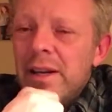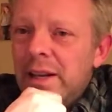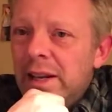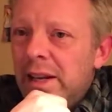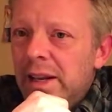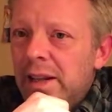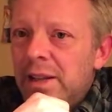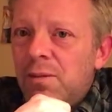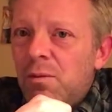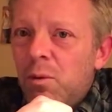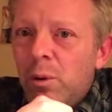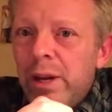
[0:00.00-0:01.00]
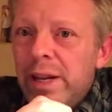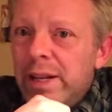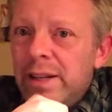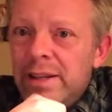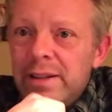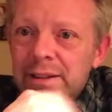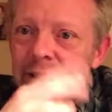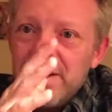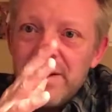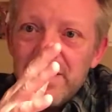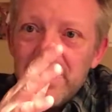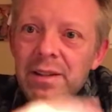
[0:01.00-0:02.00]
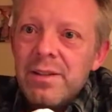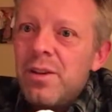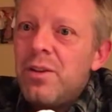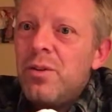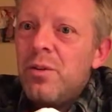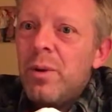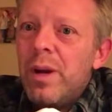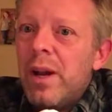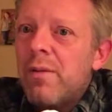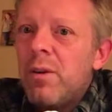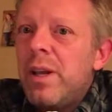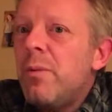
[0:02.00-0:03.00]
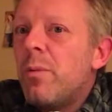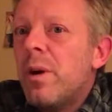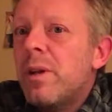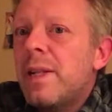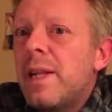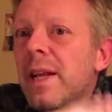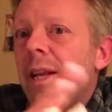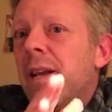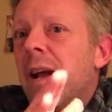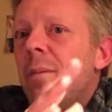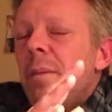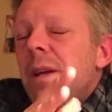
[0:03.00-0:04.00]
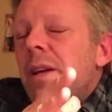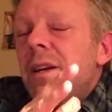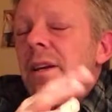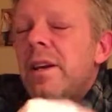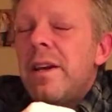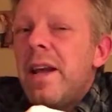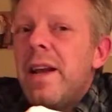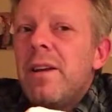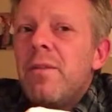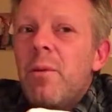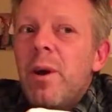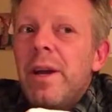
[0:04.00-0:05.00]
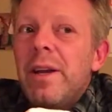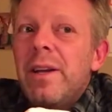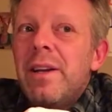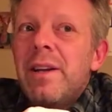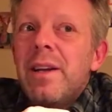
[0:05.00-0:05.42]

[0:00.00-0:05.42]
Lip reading: He is free to do whatever he wants. And I meant it in a negative way,